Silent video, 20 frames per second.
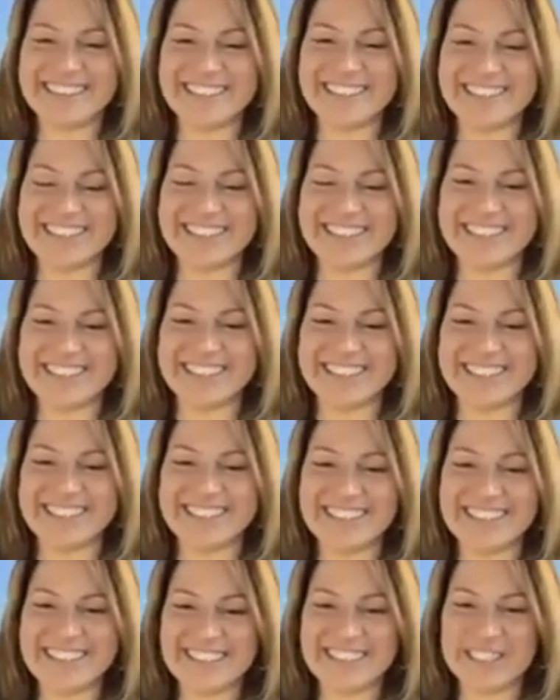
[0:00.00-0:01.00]

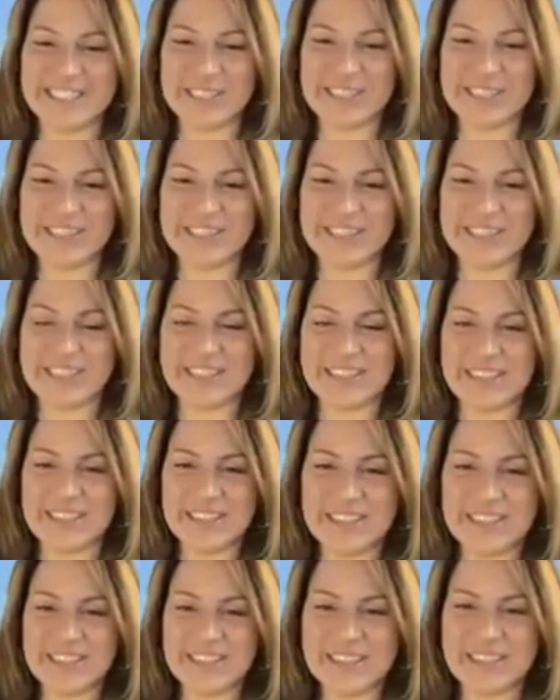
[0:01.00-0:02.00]

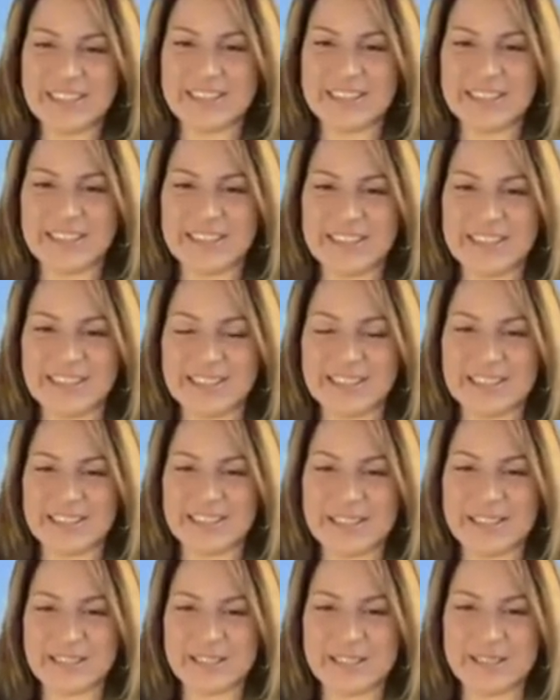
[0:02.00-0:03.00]

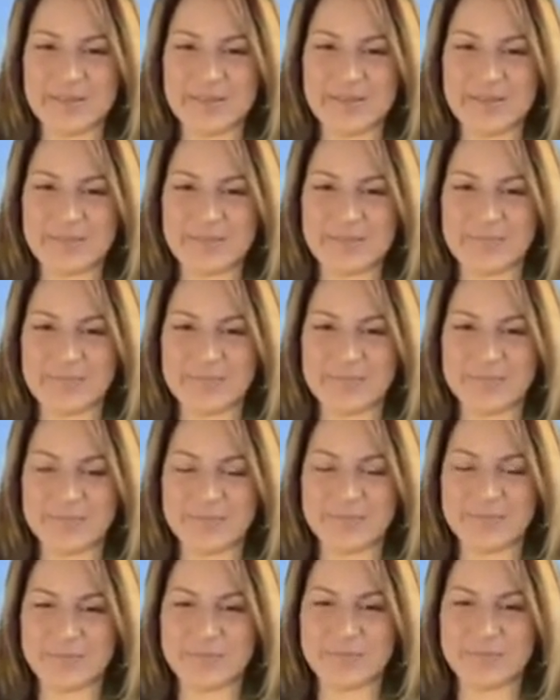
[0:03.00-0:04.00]

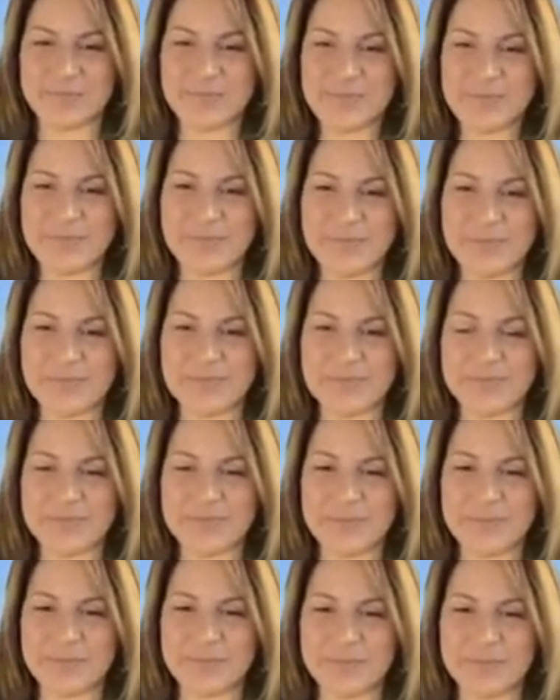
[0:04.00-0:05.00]

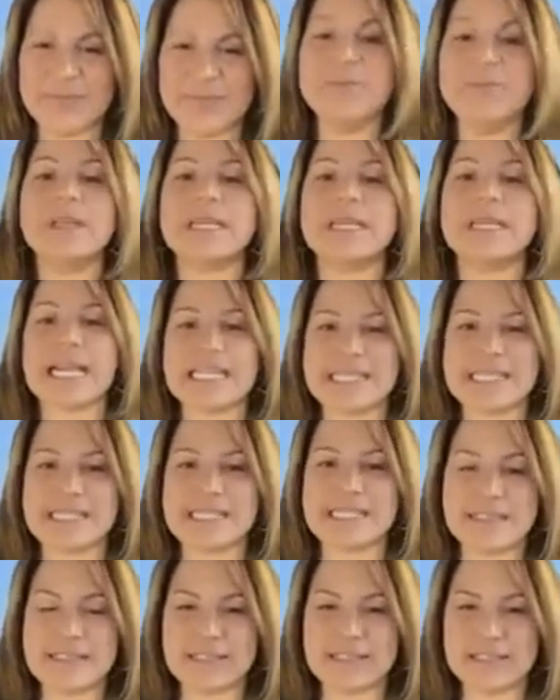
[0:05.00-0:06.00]

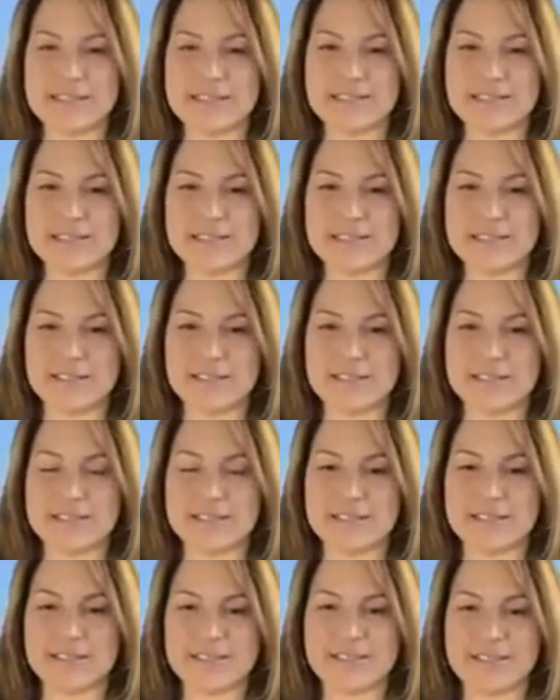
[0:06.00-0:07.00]

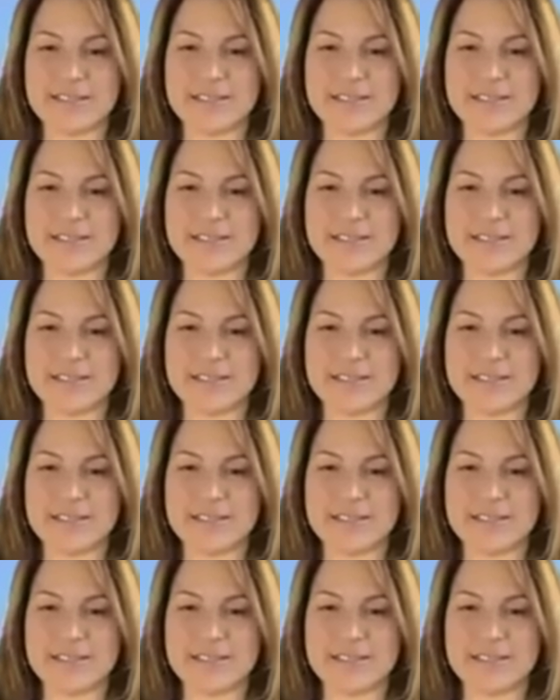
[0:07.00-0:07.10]
This person isn't speaking.